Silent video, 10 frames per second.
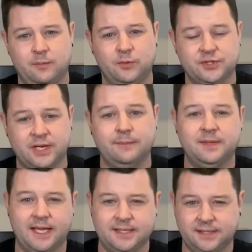which
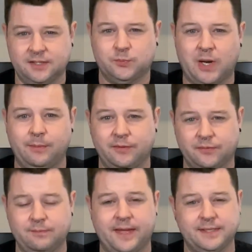I'm guessing is probably
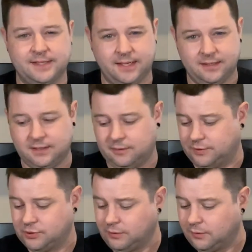from that secondary
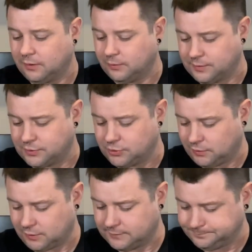char or the
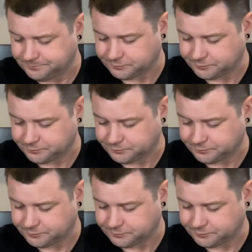char.